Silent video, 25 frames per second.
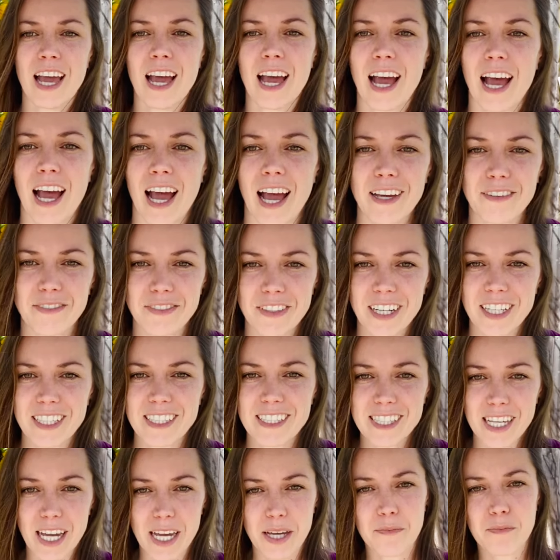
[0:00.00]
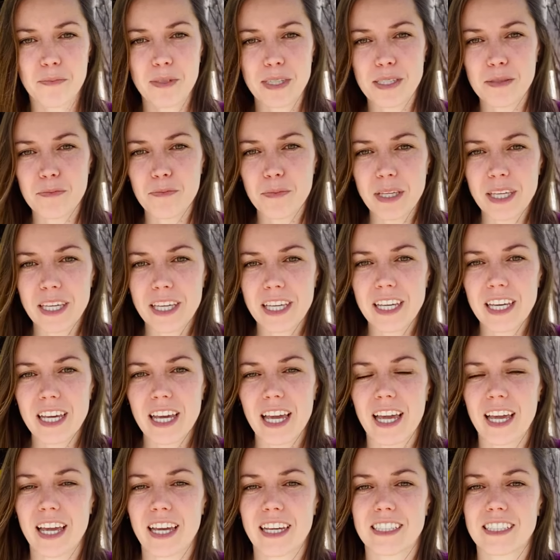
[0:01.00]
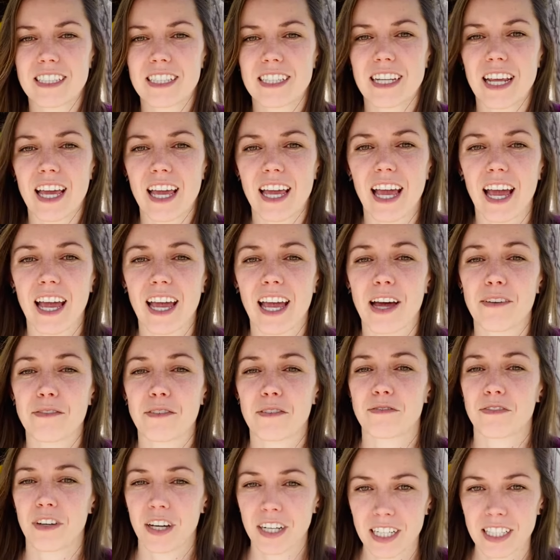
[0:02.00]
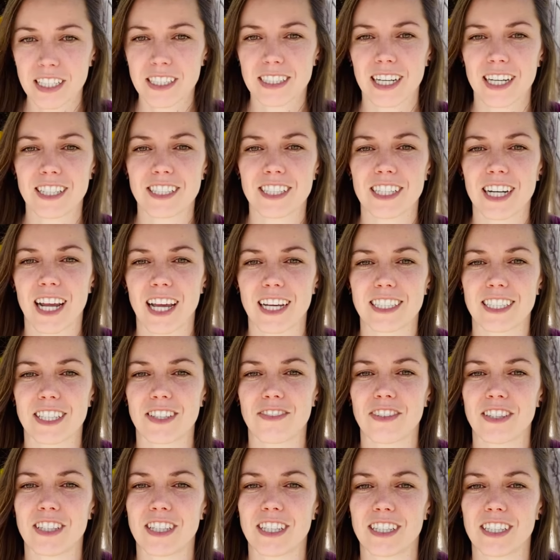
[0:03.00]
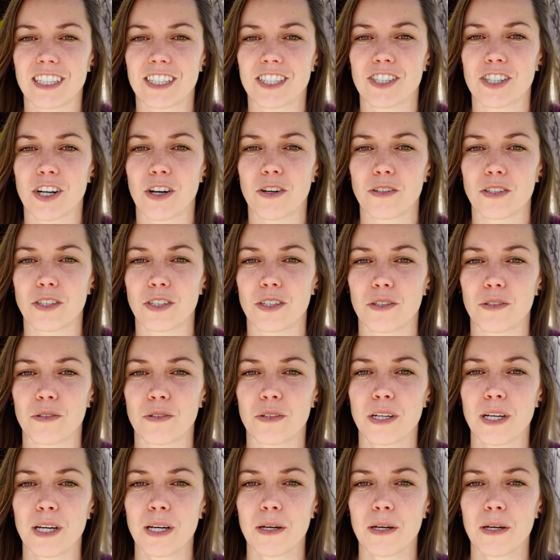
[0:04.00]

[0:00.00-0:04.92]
Hi friends, I'm Miss B, and today I have a fun extension activity to show you